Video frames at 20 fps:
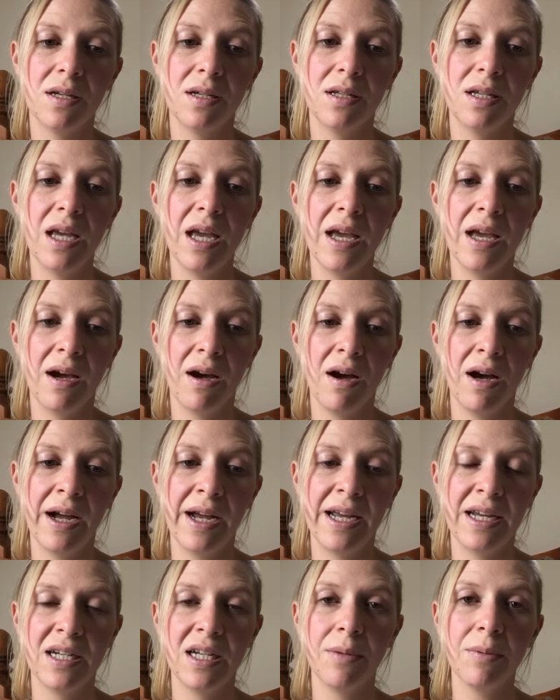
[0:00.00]
yeah, I
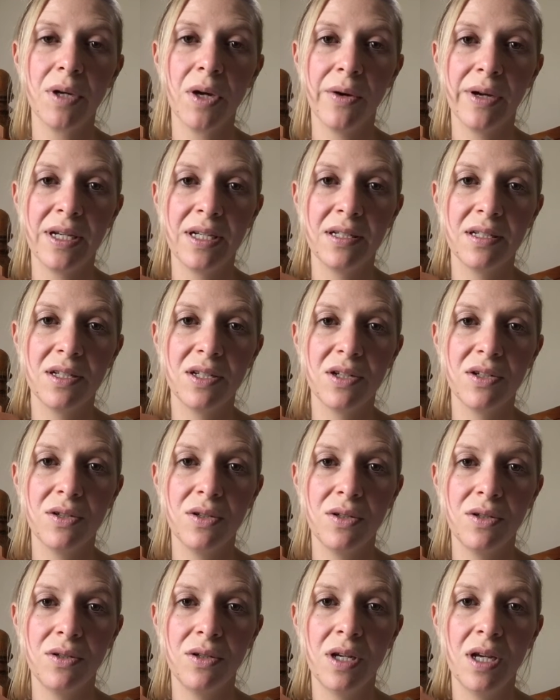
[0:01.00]
ended up going
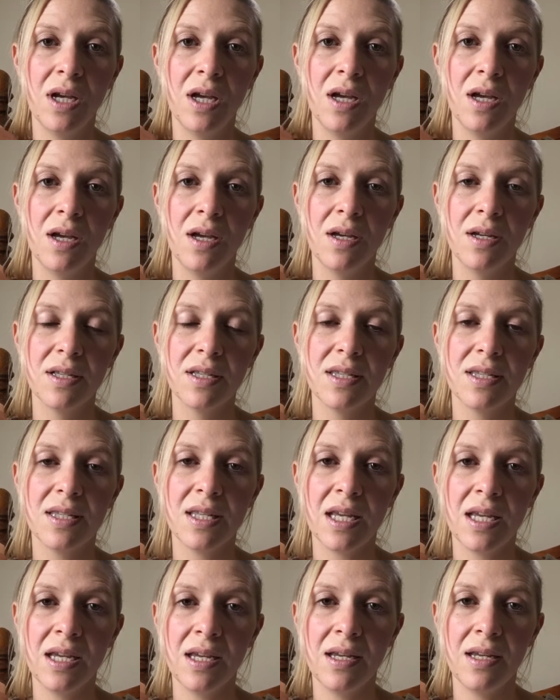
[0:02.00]
to
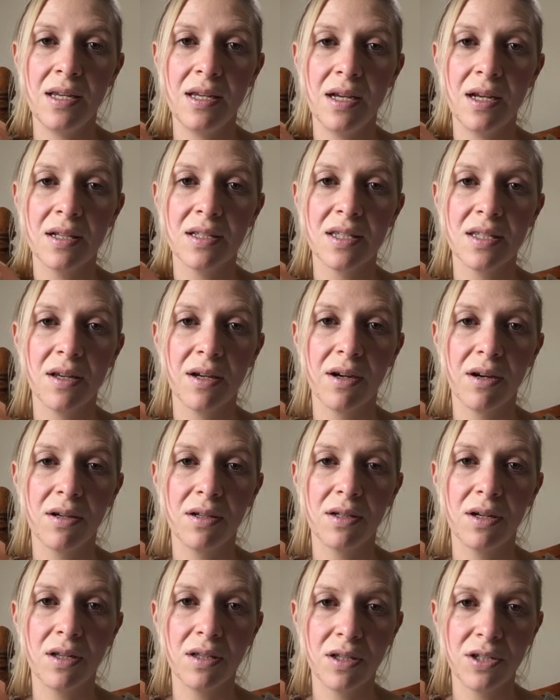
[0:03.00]
see a
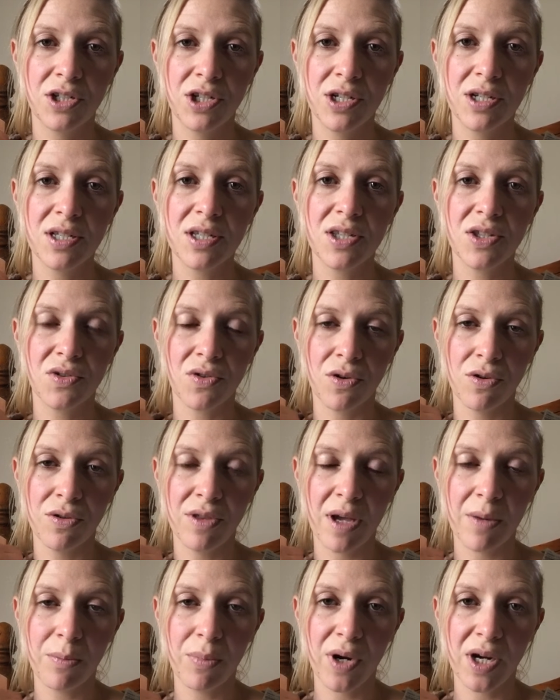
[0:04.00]
psychologist through
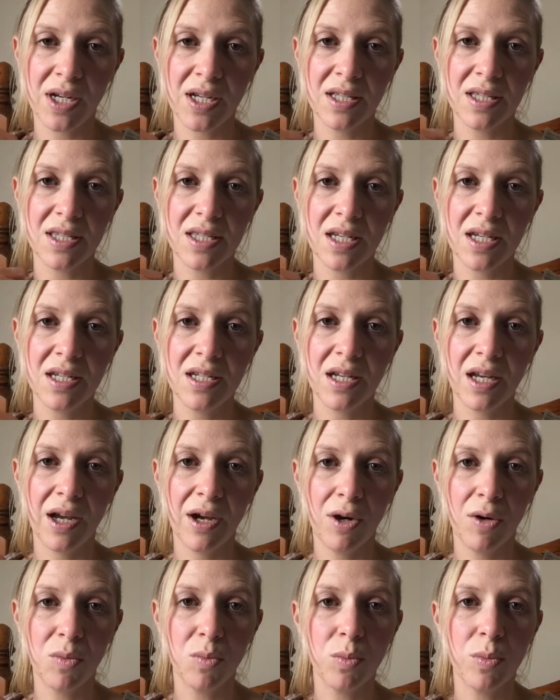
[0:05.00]
that pregnancy to
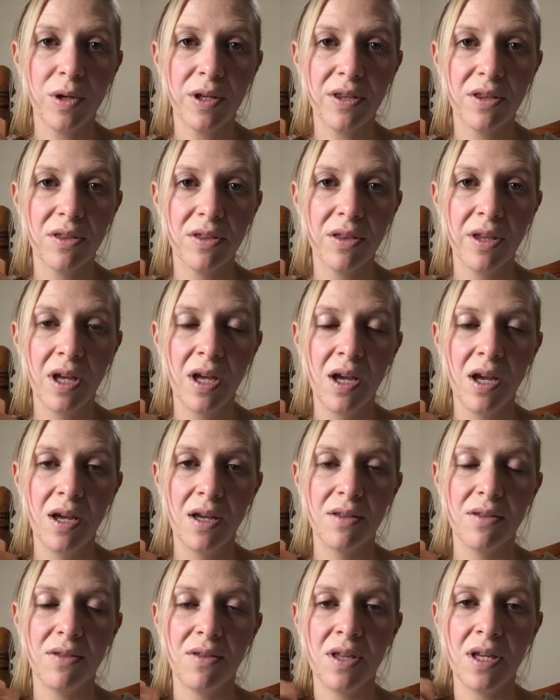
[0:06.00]
help with
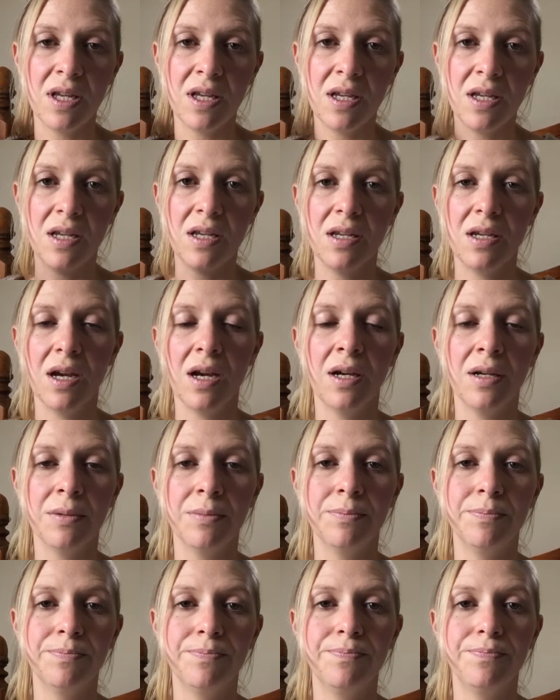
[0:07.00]
the
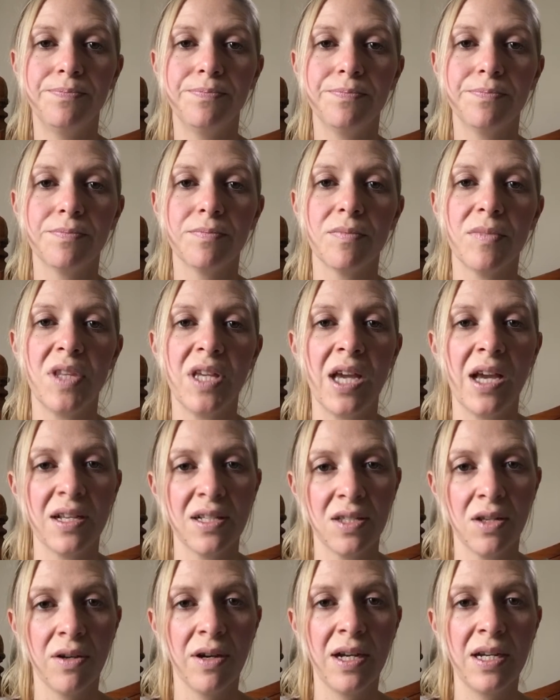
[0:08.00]

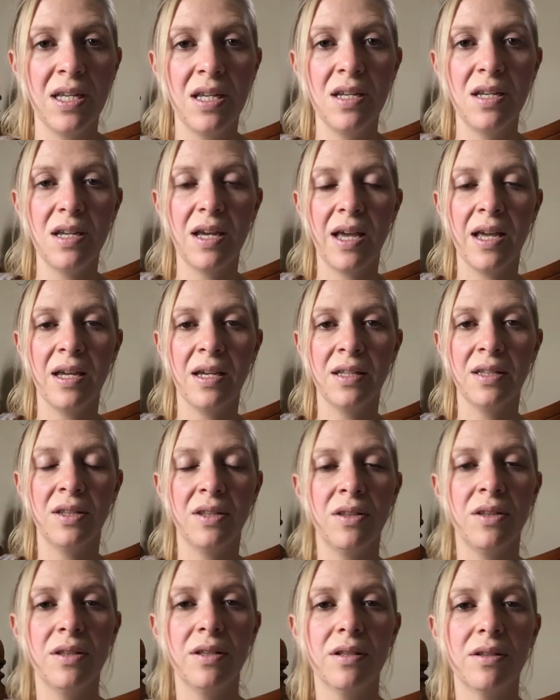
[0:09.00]
anxiety
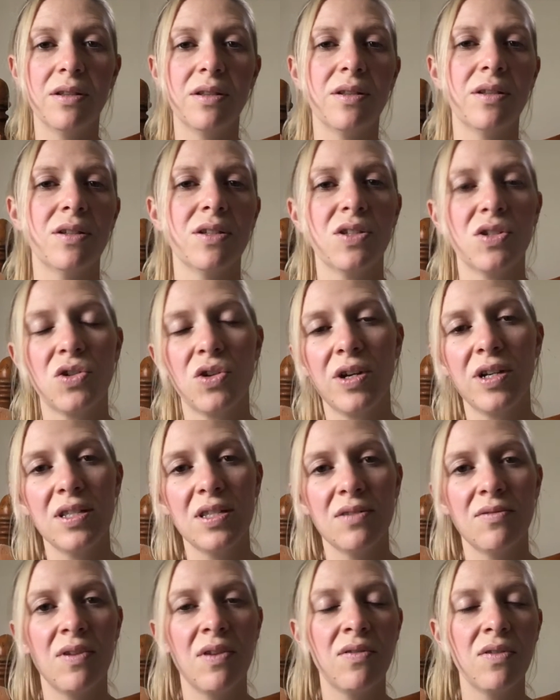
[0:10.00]
and the
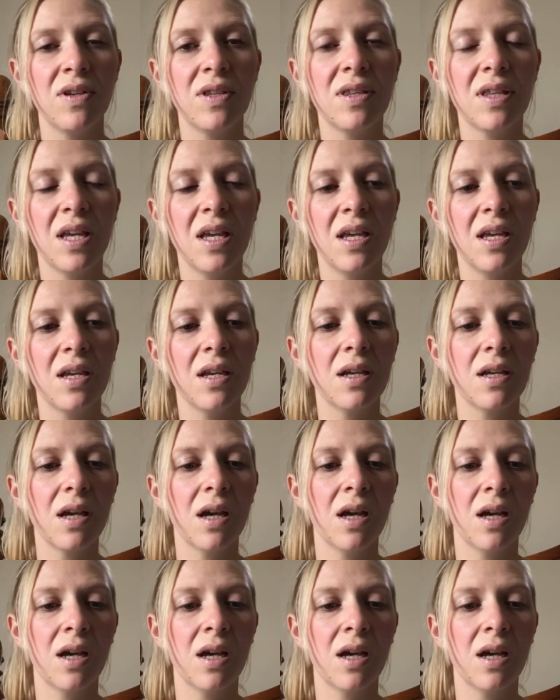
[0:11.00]
stress of everything.